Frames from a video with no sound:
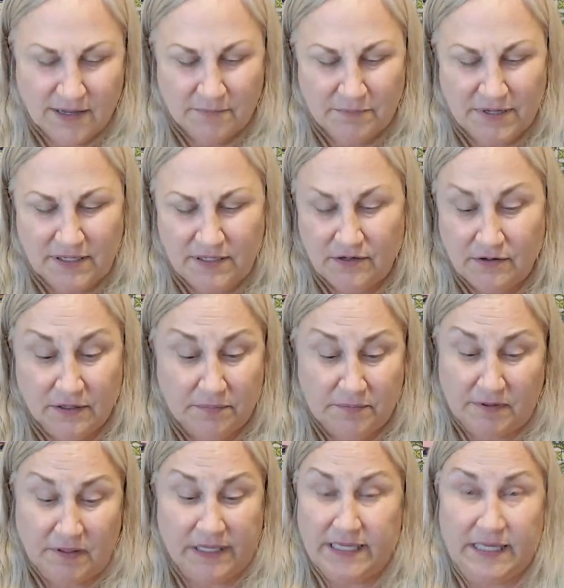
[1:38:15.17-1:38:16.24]
but you could
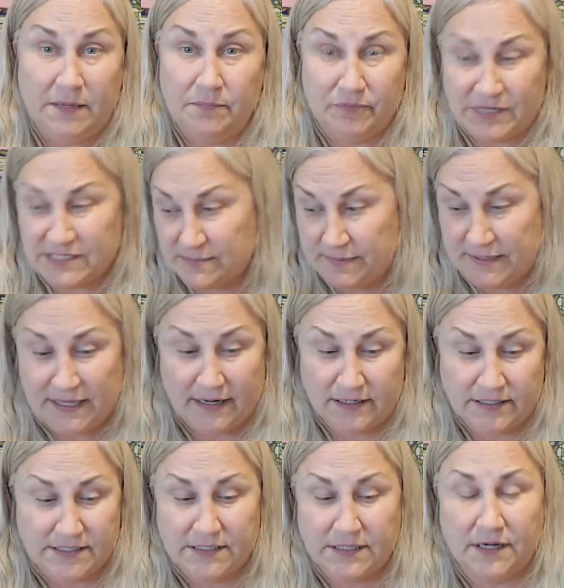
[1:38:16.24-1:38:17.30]
like keep recipe
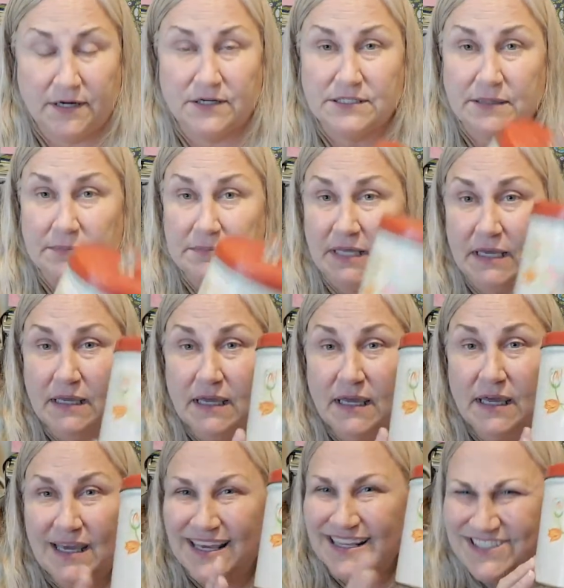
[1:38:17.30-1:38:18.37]
cards in here or something
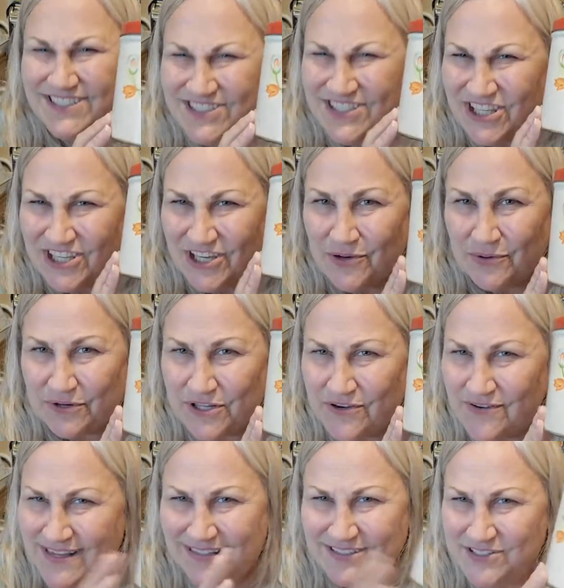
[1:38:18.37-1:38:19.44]
it's just cute you
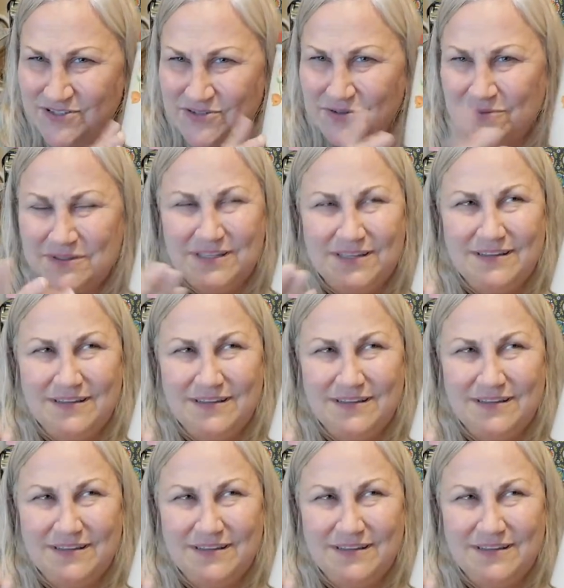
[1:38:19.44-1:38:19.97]
can do